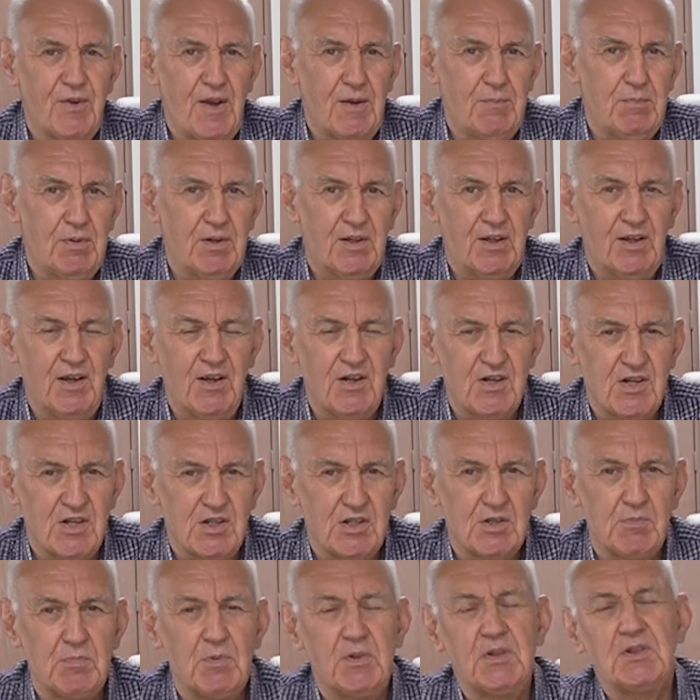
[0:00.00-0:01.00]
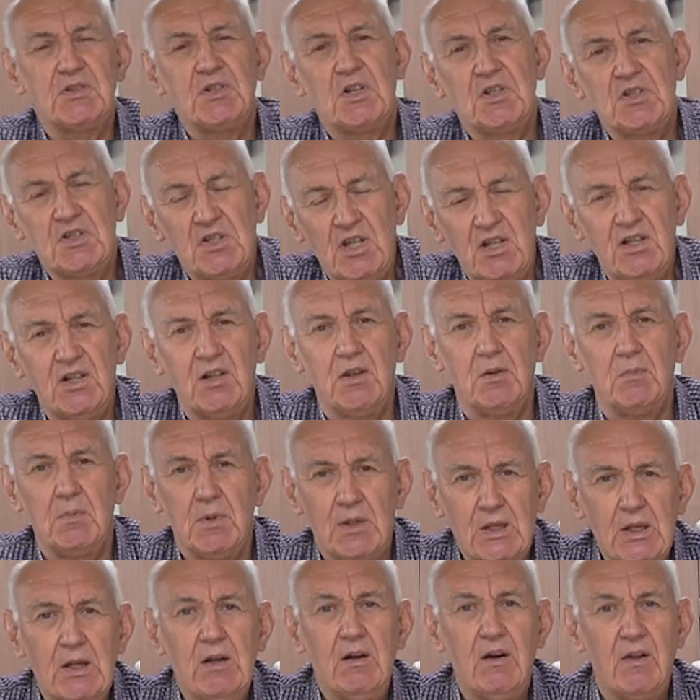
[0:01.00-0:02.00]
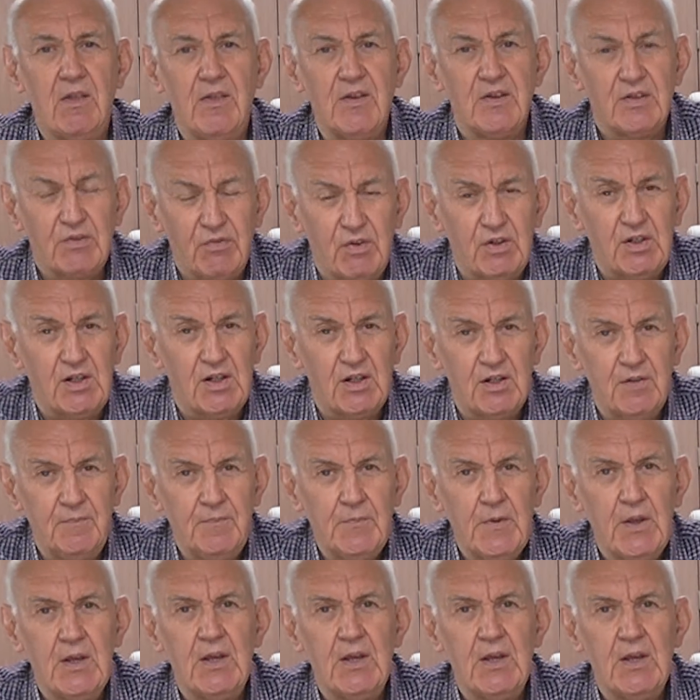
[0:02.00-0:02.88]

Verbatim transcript: applications but as I said at the beginning of this video